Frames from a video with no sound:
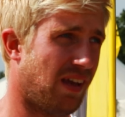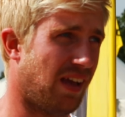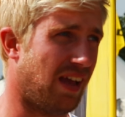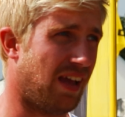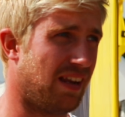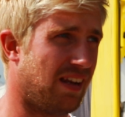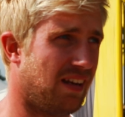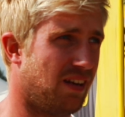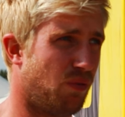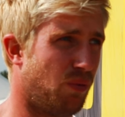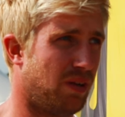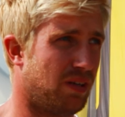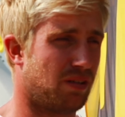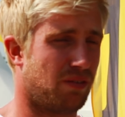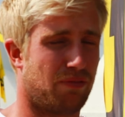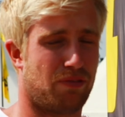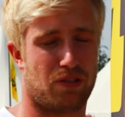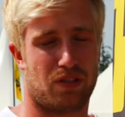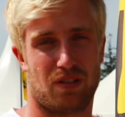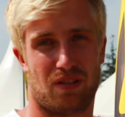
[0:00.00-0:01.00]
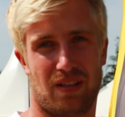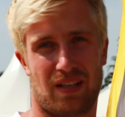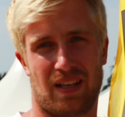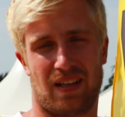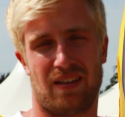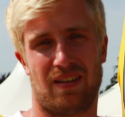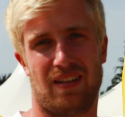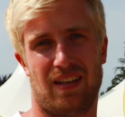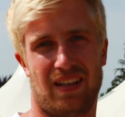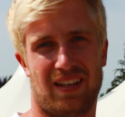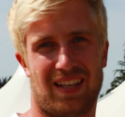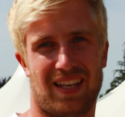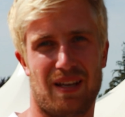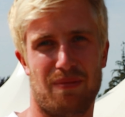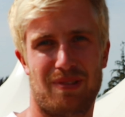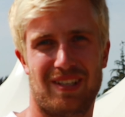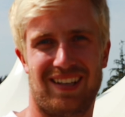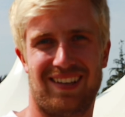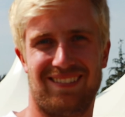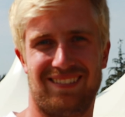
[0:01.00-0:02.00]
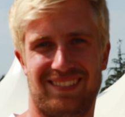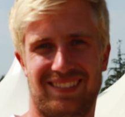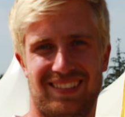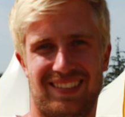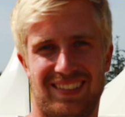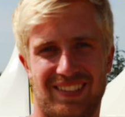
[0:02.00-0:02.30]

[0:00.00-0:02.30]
and in the winter for sure again in Cape Town.